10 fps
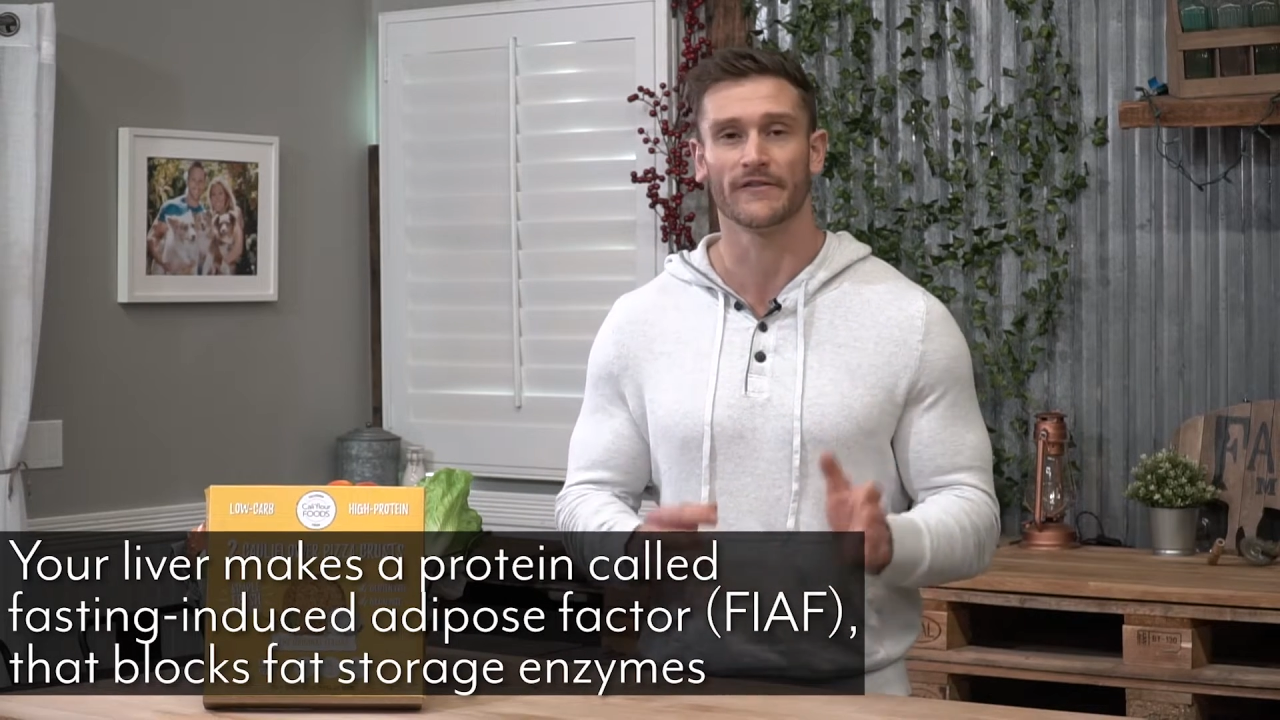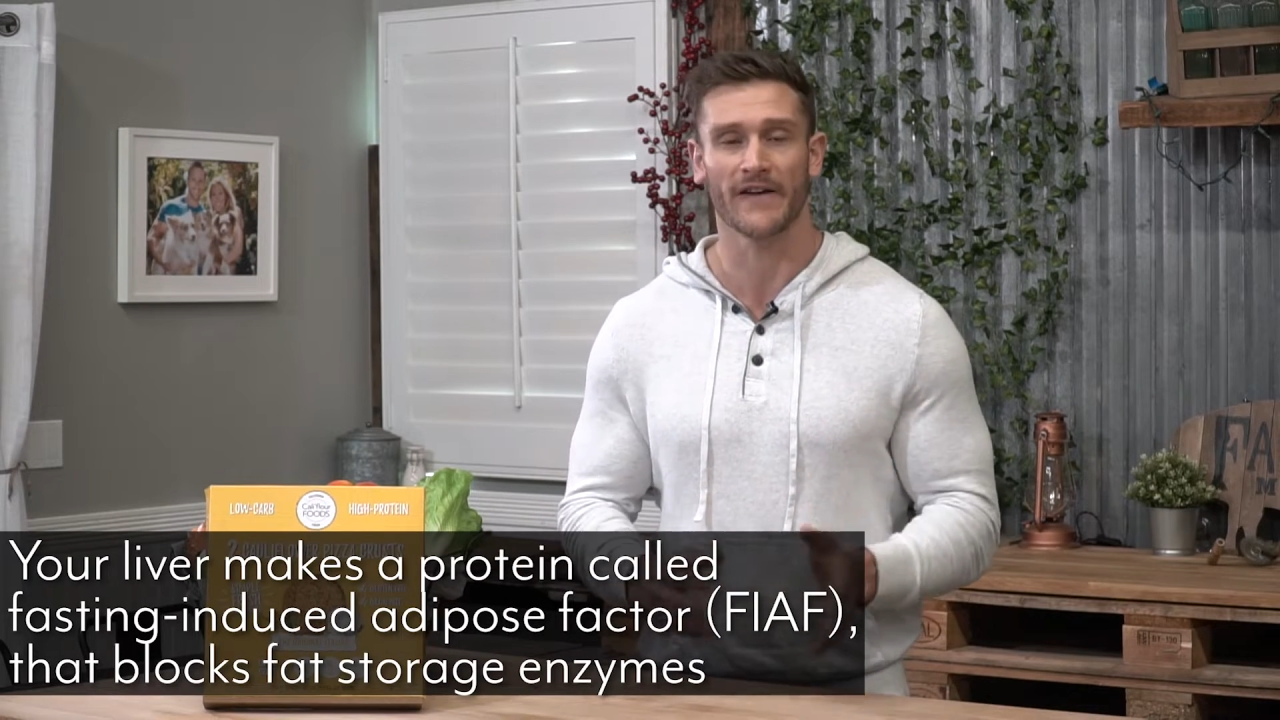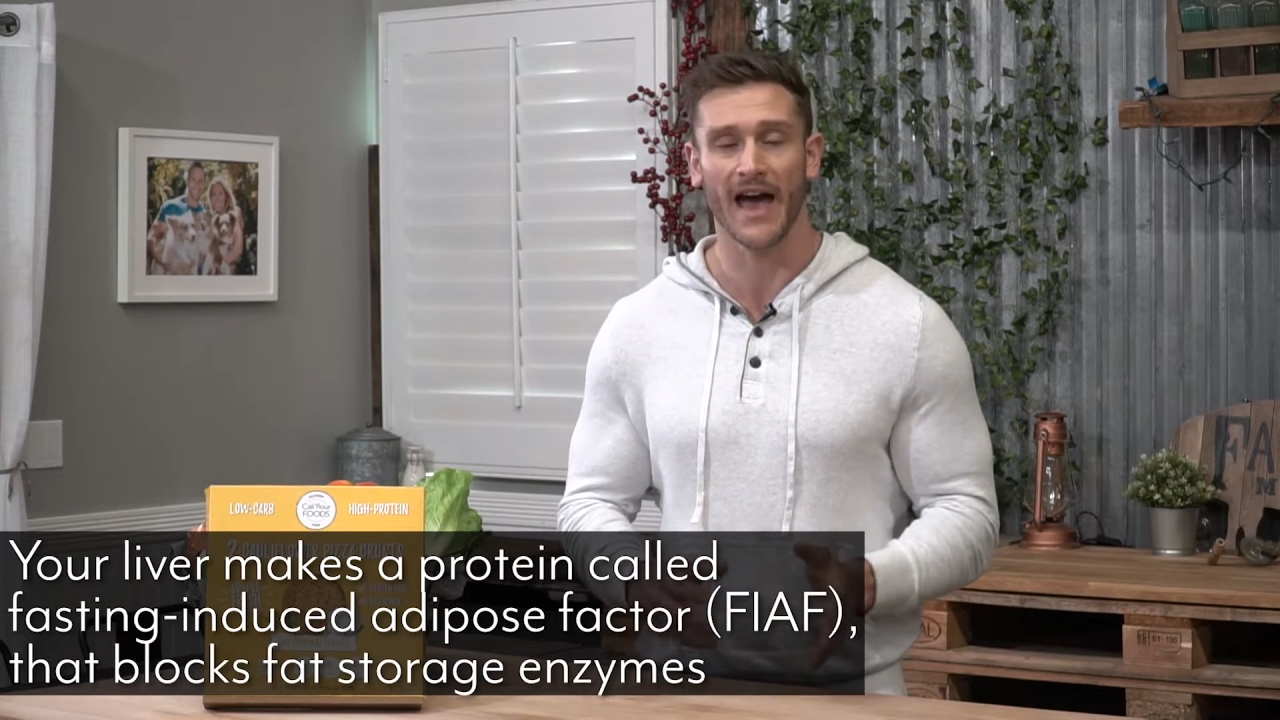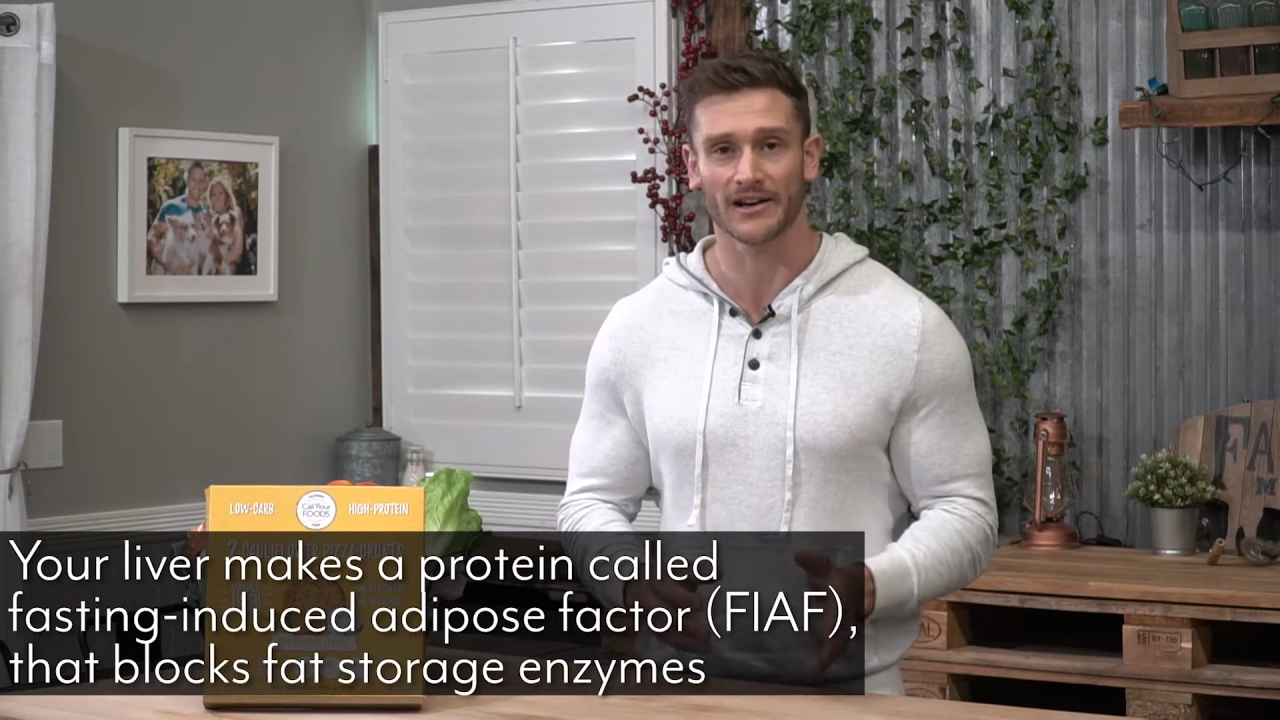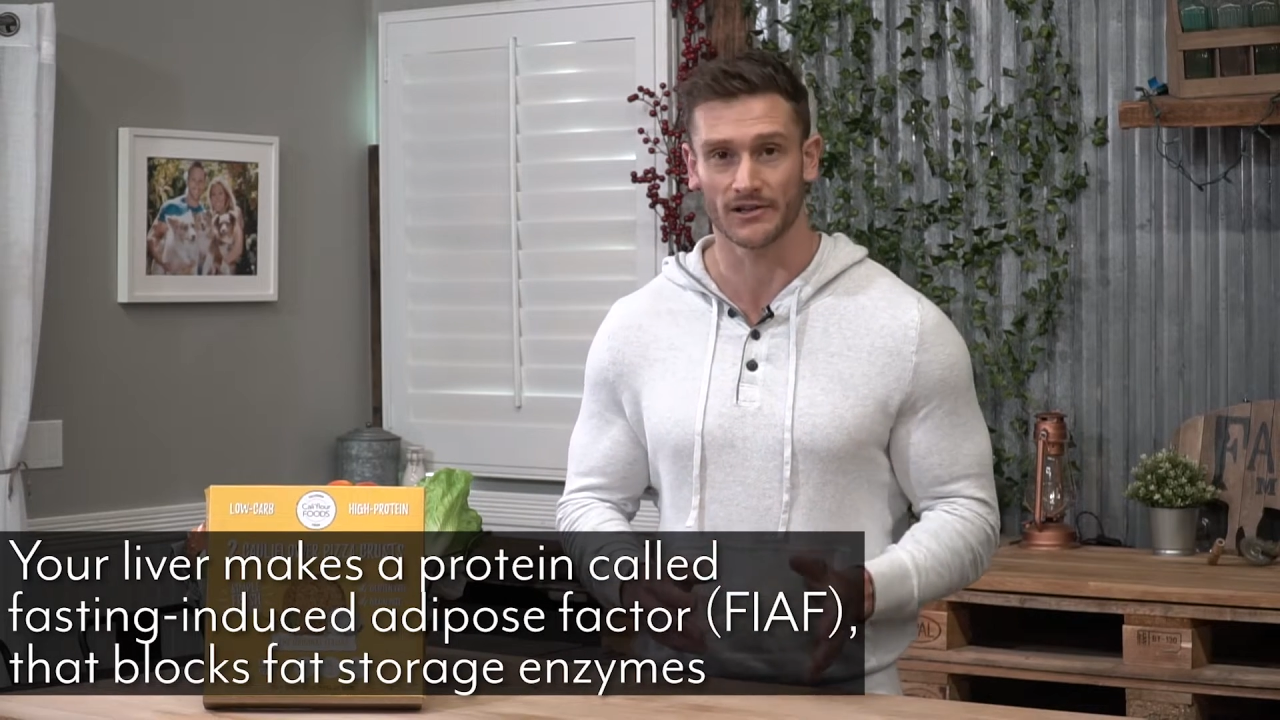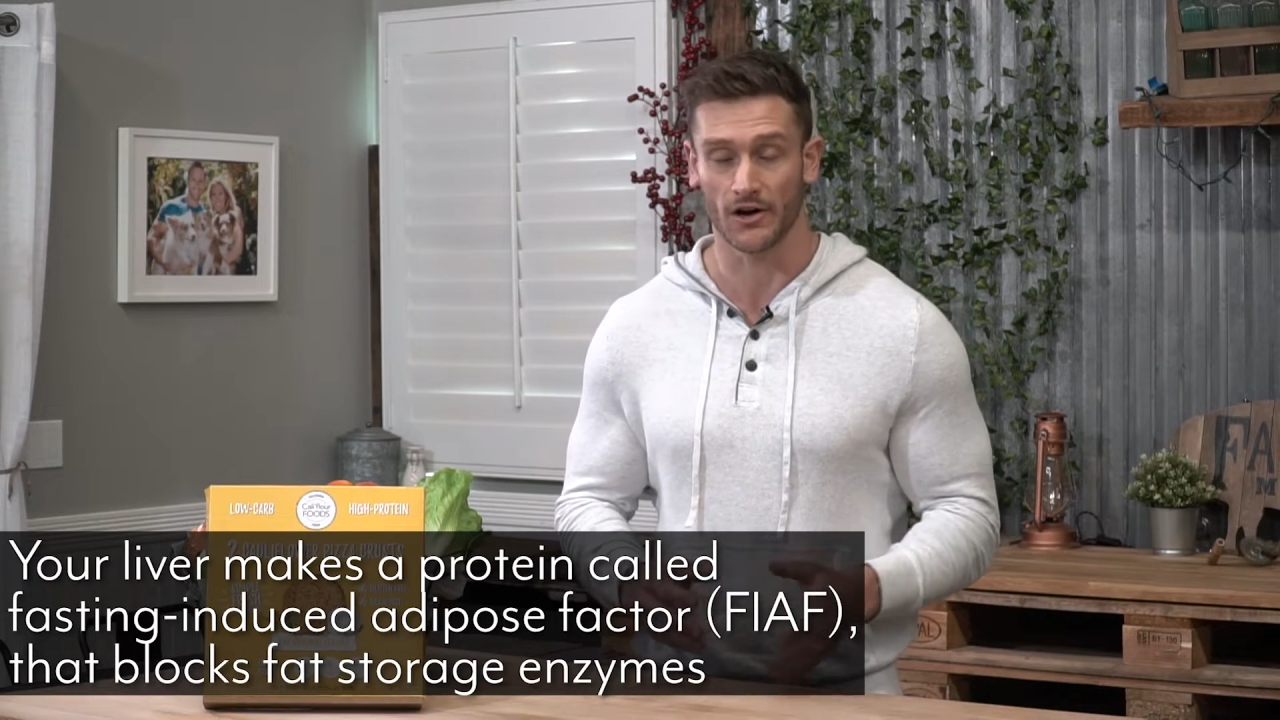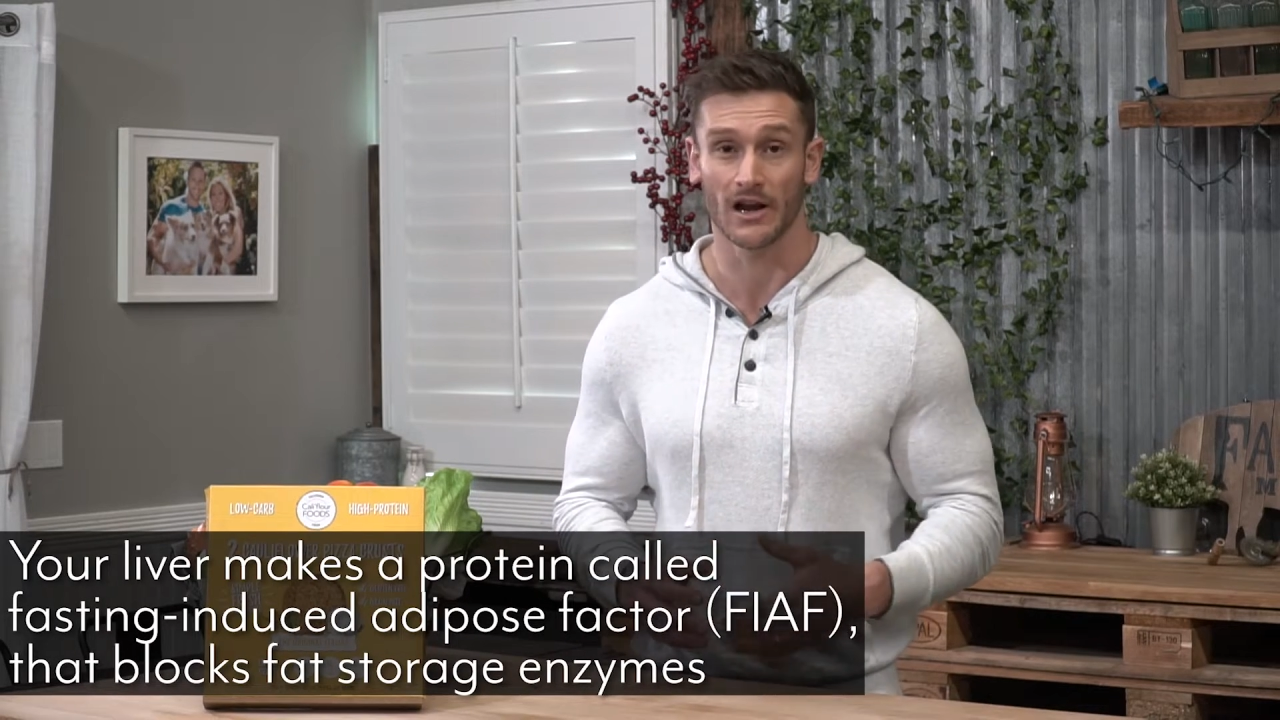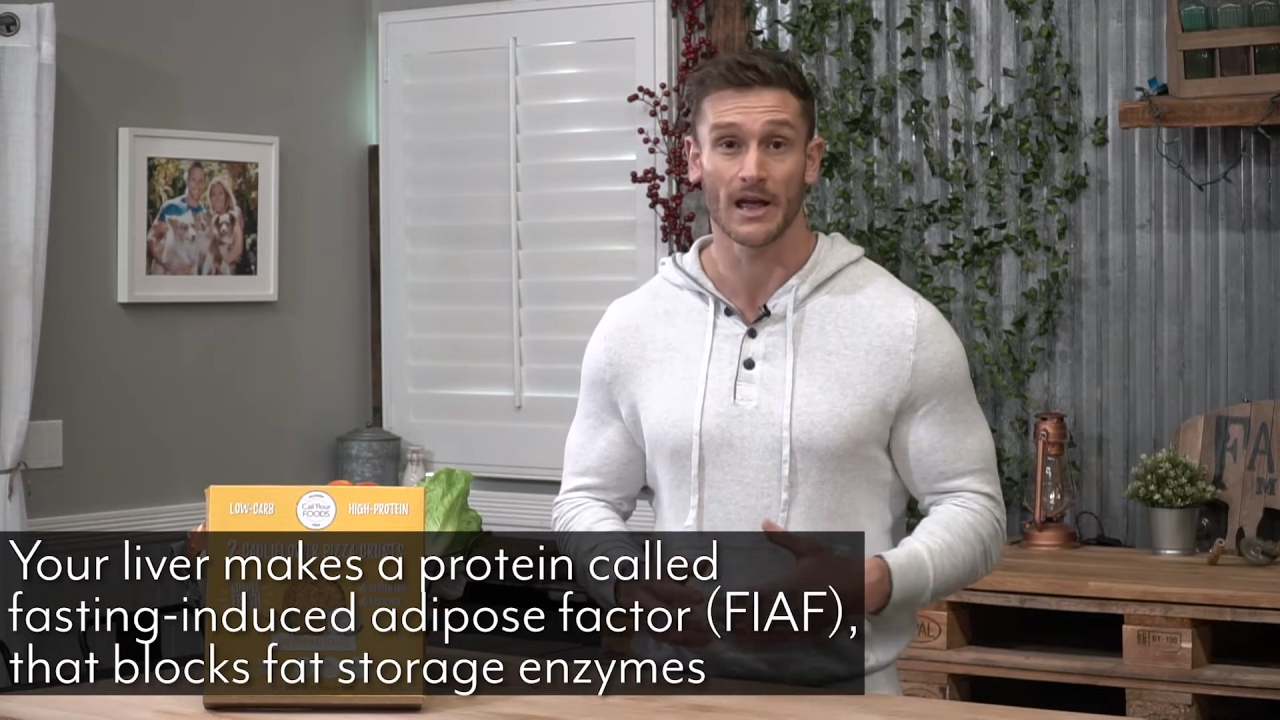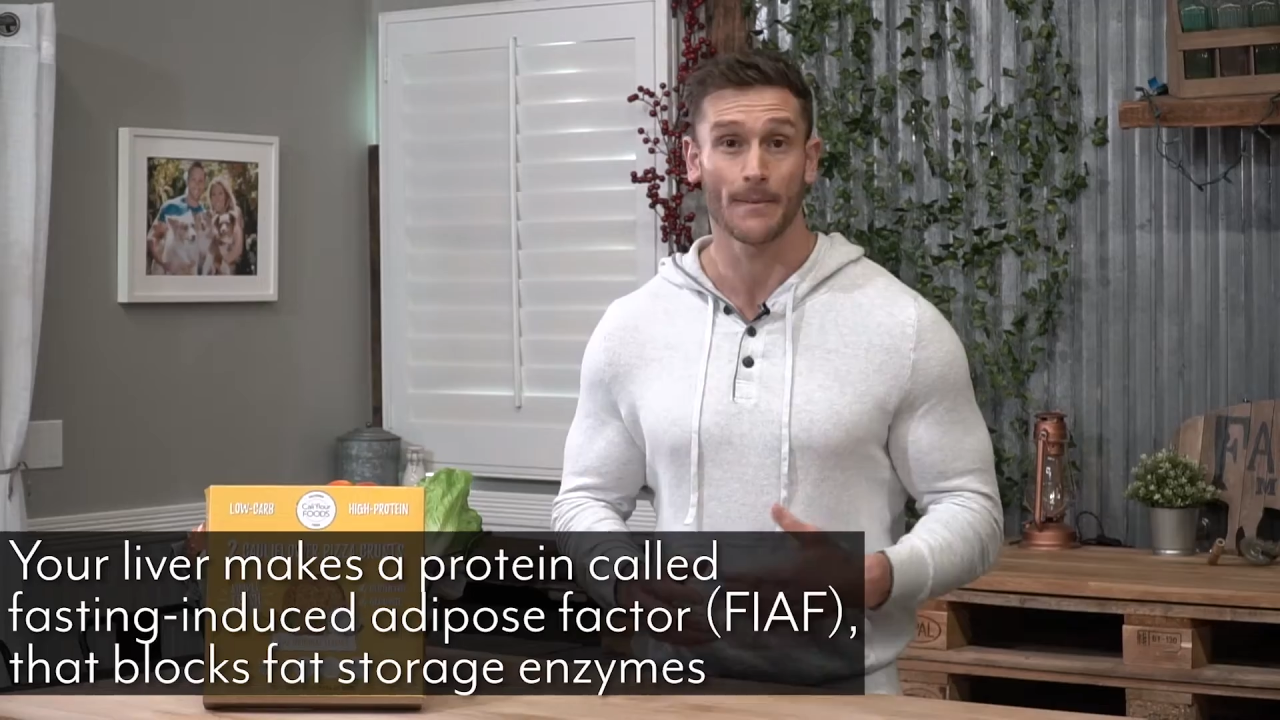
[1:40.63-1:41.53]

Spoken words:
factor,